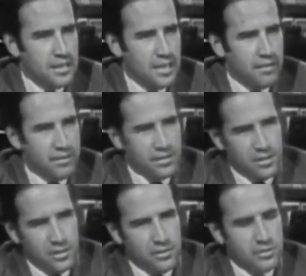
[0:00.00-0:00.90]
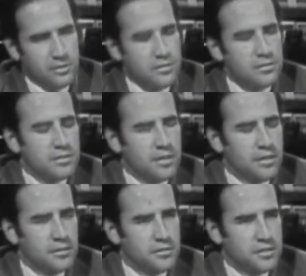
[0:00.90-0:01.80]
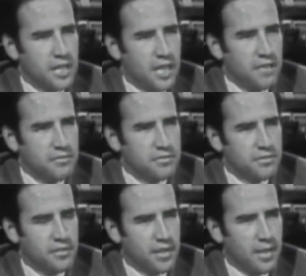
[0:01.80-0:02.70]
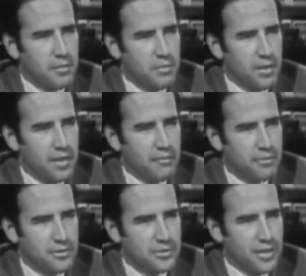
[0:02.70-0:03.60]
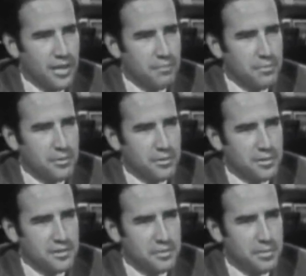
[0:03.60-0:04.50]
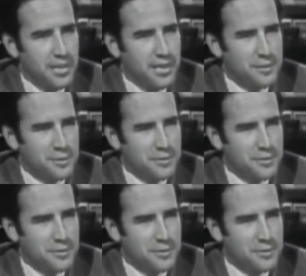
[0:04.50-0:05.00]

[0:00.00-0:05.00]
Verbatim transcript: having other senators' staffs think I'm applying for a job or as a page or